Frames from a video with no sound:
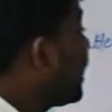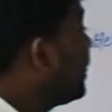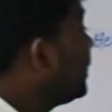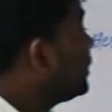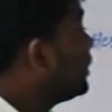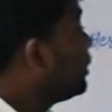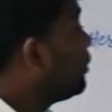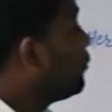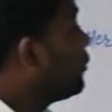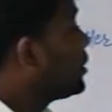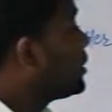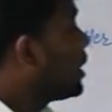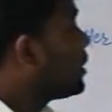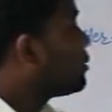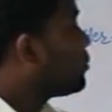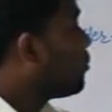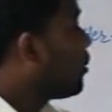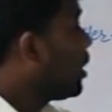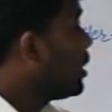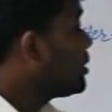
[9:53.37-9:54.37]
Anything which
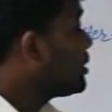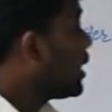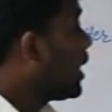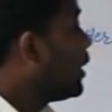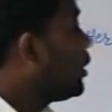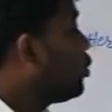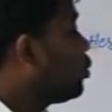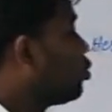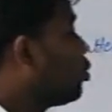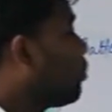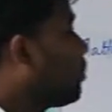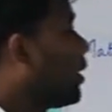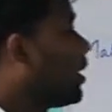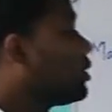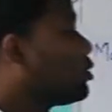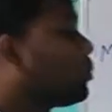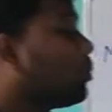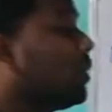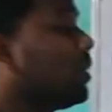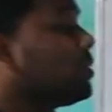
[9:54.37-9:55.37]
has mass and
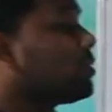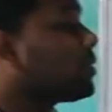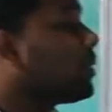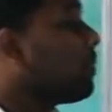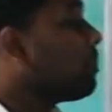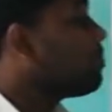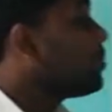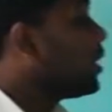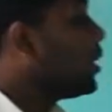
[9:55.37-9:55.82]
occupies space,